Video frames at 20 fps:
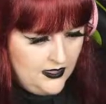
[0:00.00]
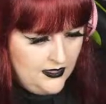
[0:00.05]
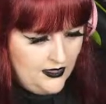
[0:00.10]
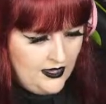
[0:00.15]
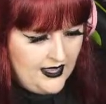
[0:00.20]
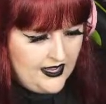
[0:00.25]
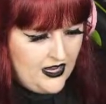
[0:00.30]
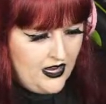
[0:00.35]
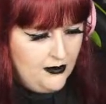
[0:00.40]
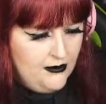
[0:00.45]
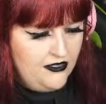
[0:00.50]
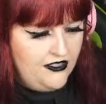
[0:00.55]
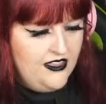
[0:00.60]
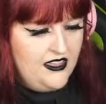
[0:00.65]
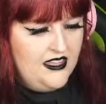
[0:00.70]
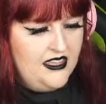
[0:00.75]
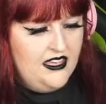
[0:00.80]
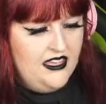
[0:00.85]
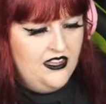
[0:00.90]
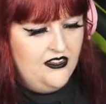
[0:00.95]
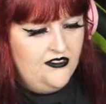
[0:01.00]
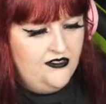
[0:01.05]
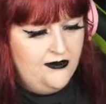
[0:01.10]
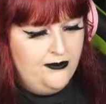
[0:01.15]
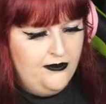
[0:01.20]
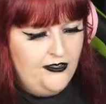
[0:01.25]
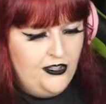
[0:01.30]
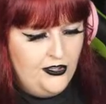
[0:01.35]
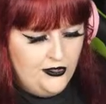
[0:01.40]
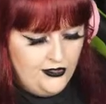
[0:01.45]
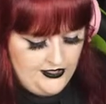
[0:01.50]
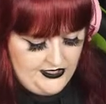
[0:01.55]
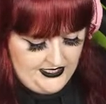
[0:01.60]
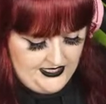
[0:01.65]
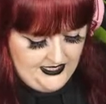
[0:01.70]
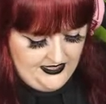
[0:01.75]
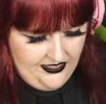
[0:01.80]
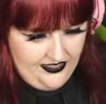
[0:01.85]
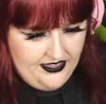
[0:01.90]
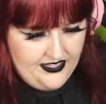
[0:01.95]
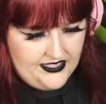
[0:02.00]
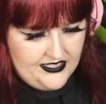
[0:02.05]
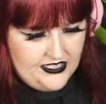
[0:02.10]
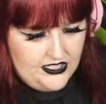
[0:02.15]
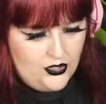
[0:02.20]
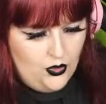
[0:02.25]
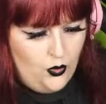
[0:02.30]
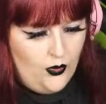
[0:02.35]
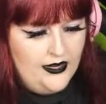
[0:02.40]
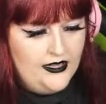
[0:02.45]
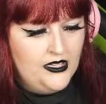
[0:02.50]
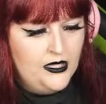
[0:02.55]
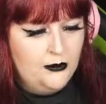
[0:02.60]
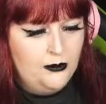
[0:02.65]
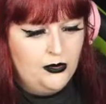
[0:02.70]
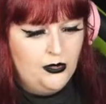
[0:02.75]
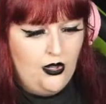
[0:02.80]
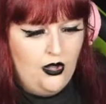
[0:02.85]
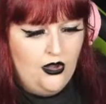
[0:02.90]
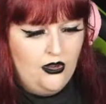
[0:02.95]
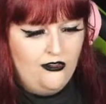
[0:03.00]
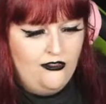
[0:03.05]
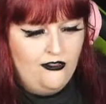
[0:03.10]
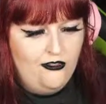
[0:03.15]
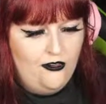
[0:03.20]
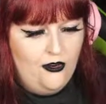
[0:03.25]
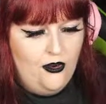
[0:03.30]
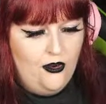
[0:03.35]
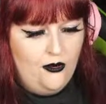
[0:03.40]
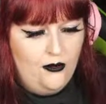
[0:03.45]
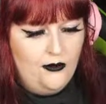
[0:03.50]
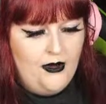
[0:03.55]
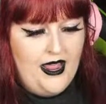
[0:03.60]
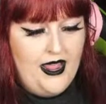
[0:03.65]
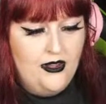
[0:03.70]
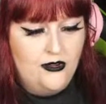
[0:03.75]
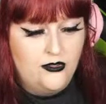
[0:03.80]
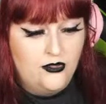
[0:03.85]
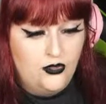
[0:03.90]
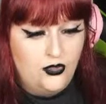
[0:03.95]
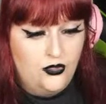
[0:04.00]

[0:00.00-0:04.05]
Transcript: Like, I'm thinking of using this toilet block from Outdoor